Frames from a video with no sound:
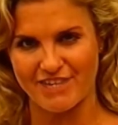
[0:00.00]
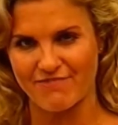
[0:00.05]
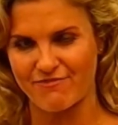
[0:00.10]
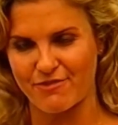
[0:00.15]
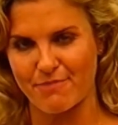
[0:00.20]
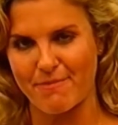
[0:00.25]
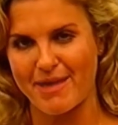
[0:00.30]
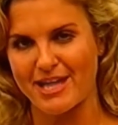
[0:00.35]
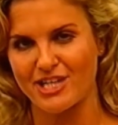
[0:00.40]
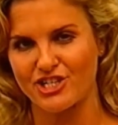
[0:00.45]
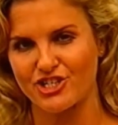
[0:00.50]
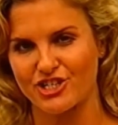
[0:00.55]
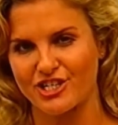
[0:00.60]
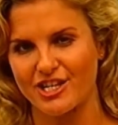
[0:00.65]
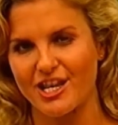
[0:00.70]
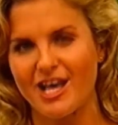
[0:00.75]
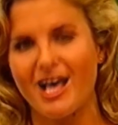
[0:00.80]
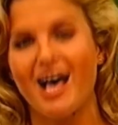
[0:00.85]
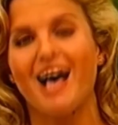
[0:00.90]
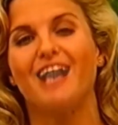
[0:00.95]
information
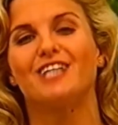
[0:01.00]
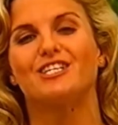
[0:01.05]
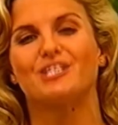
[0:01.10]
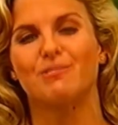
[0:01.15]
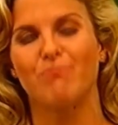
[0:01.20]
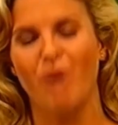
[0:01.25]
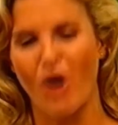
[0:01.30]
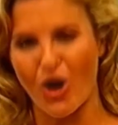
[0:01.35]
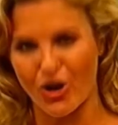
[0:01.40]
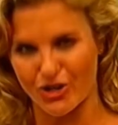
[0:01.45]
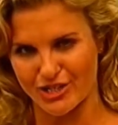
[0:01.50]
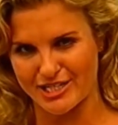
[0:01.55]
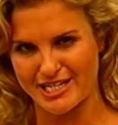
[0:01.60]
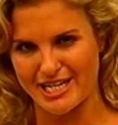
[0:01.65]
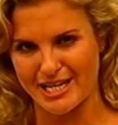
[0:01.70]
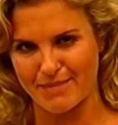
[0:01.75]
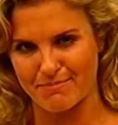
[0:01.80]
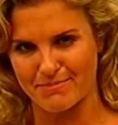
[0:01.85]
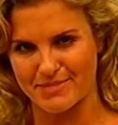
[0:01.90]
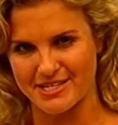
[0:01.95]
and some hot
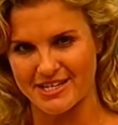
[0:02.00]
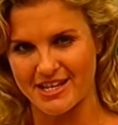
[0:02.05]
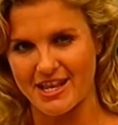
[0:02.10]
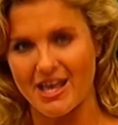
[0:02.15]
tips.